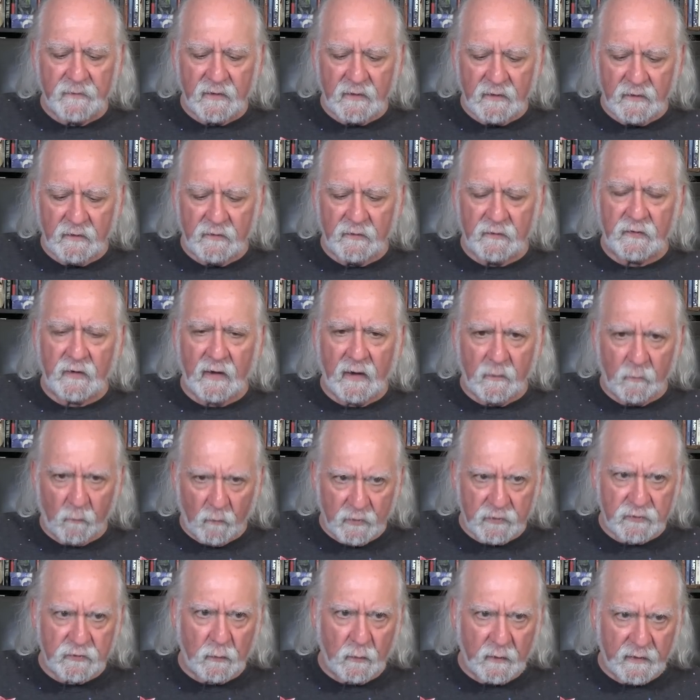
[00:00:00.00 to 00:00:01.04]
is at
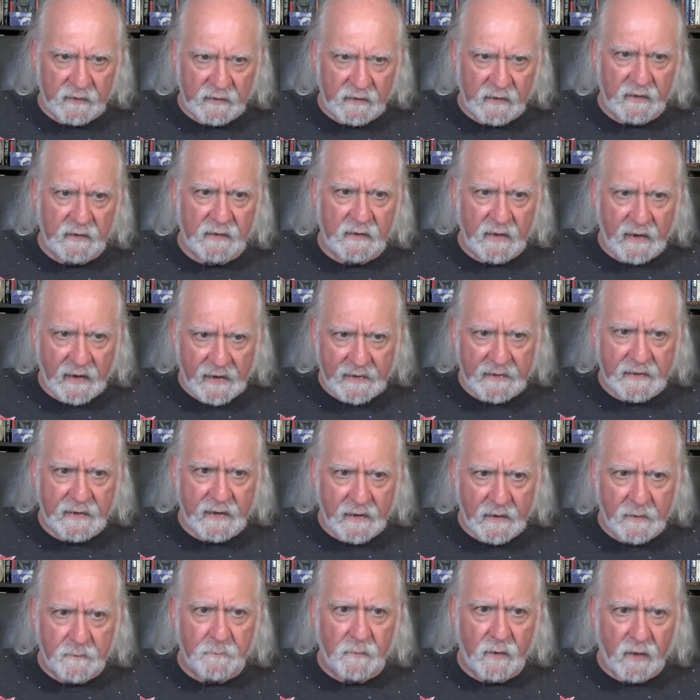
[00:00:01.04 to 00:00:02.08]
1:28
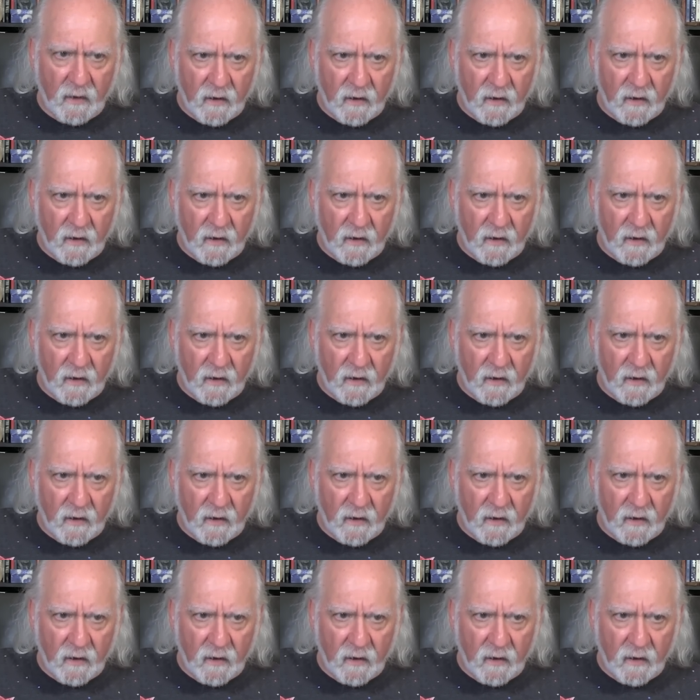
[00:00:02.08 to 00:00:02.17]
a.m.